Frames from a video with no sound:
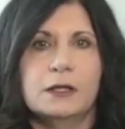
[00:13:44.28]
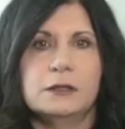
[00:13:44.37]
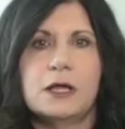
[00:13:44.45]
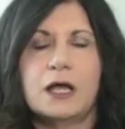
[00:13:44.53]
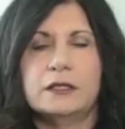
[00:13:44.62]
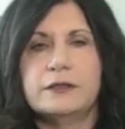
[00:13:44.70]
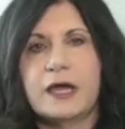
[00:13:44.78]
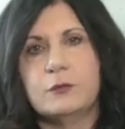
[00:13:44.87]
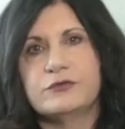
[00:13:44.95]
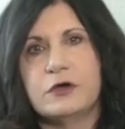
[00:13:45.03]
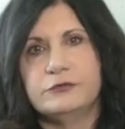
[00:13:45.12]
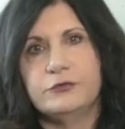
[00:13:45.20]
lot of that
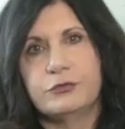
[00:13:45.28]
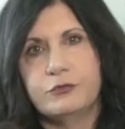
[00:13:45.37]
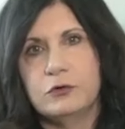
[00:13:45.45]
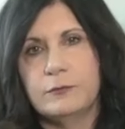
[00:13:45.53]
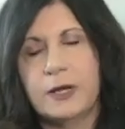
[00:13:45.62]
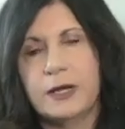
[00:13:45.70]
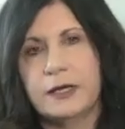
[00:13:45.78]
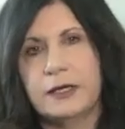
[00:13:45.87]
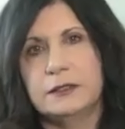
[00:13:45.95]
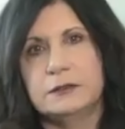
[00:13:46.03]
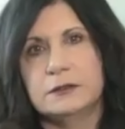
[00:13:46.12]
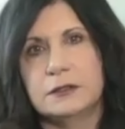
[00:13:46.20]
was also through
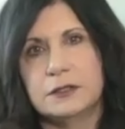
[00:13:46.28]
my